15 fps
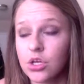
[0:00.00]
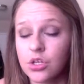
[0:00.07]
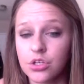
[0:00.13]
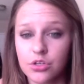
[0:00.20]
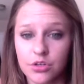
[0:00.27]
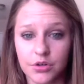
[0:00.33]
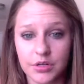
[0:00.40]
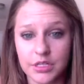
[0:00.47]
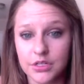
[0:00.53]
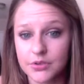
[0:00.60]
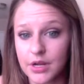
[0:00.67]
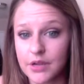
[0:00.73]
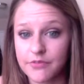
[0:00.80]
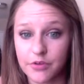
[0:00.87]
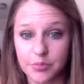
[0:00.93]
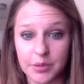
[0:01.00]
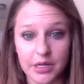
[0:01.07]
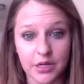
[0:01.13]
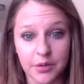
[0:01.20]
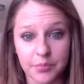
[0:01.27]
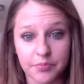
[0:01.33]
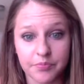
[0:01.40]
You don't need to write
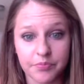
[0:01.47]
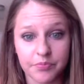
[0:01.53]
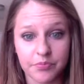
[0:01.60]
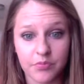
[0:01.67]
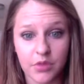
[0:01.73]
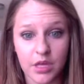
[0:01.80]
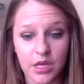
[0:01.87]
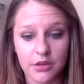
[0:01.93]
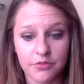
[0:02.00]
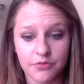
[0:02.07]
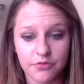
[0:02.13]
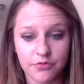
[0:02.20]
verbatim. If